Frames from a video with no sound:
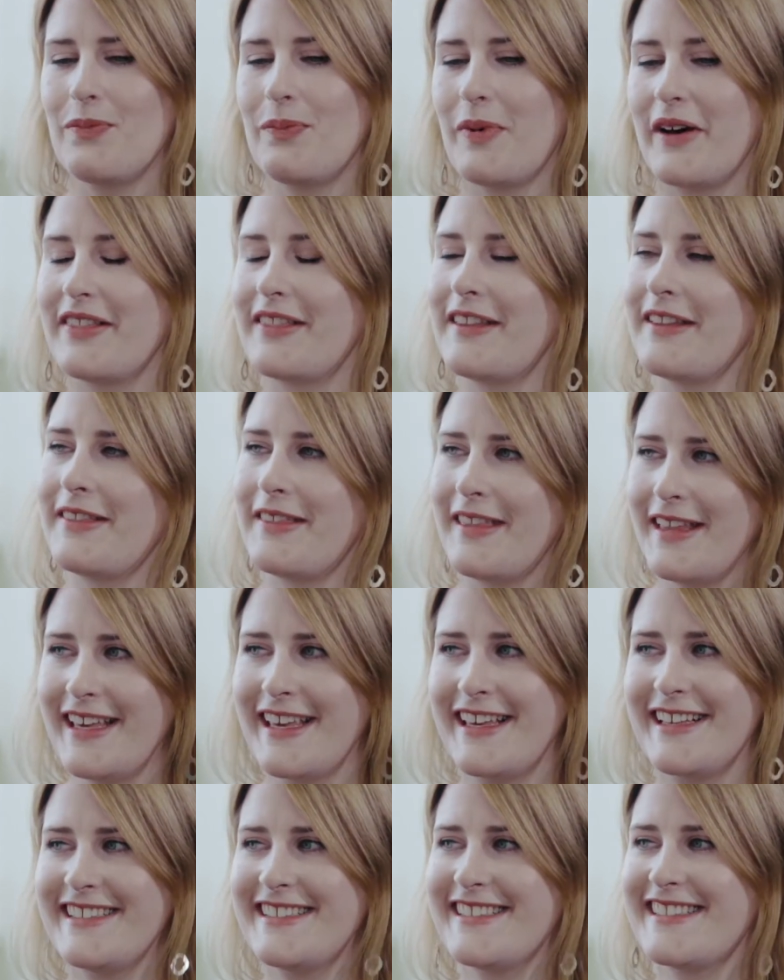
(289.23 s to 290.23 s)
But the thing
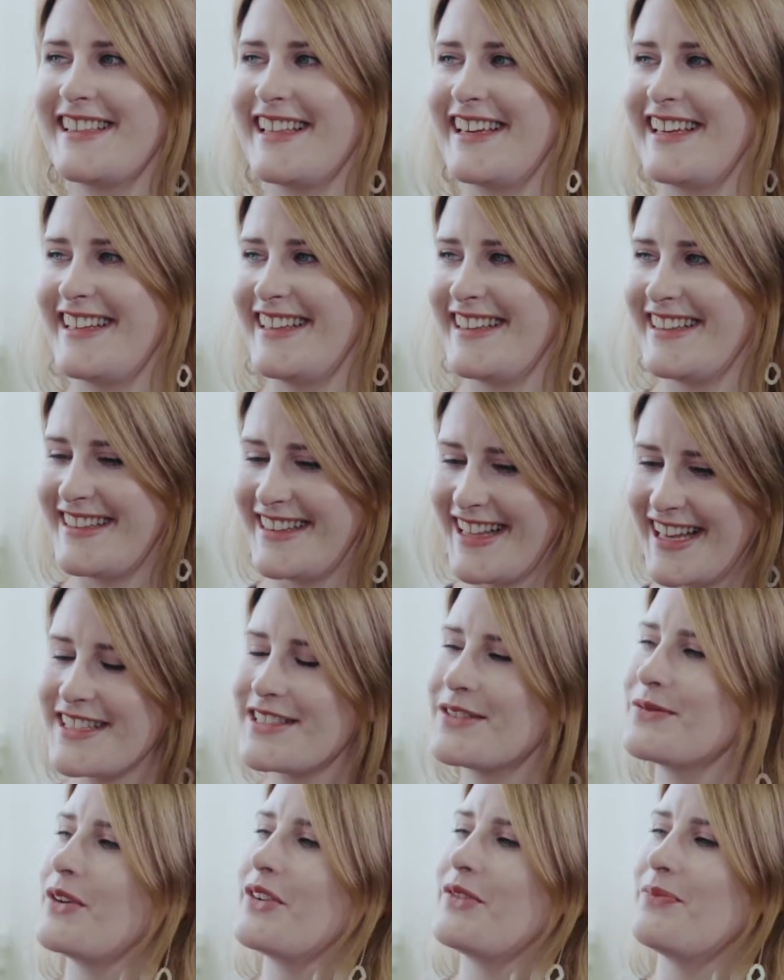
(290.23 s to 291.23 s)
is that
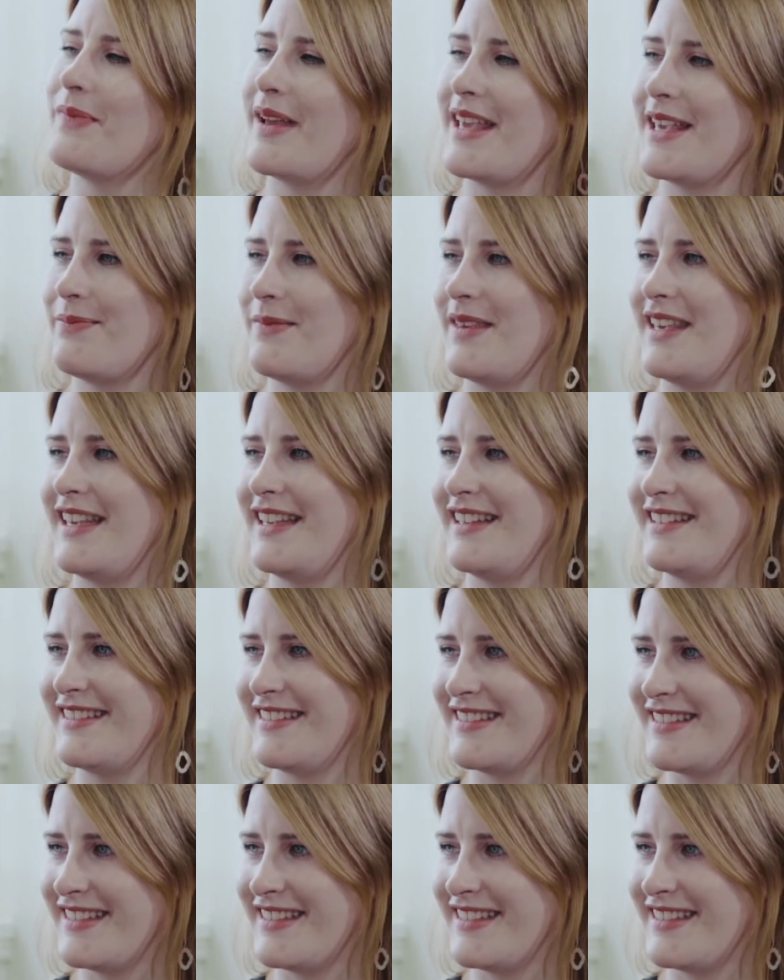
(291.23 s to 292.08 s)
that's what made me